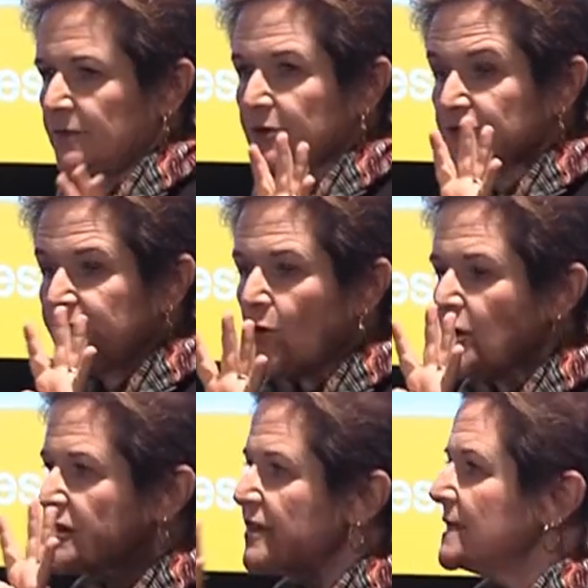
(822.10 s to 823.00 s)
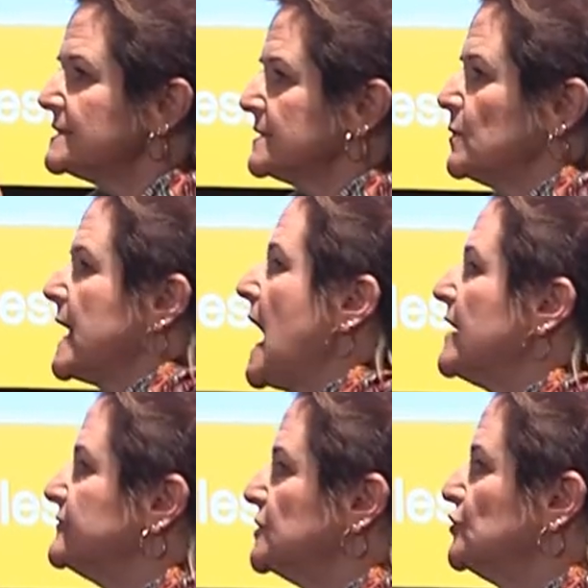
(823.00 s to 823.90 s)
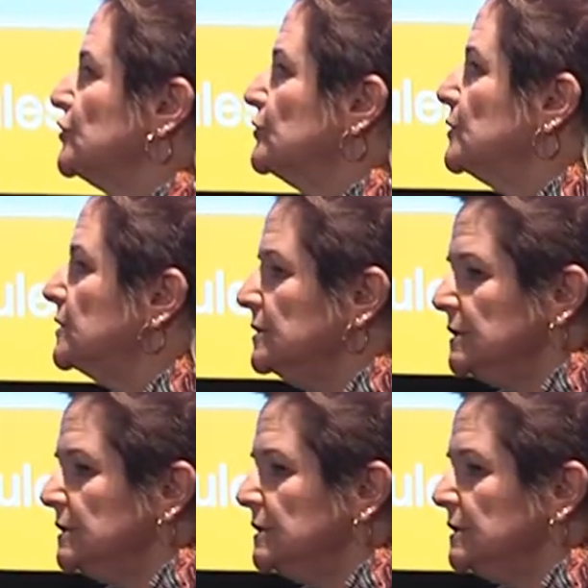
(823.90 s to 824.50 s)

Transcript: There's four things that we have to do,